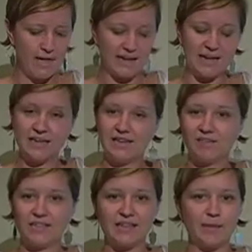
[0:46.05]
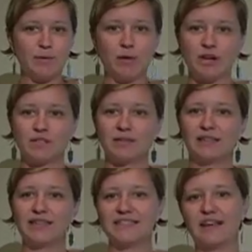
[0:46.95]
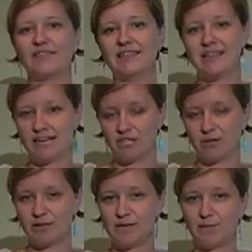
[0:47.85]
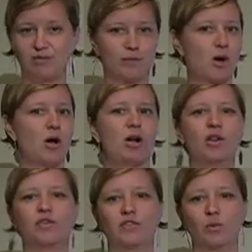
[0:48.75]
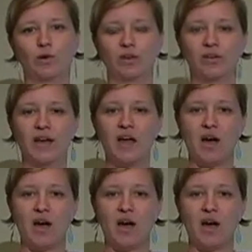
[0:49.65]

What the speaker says: At any given time, approximately 70,000 people from all over the world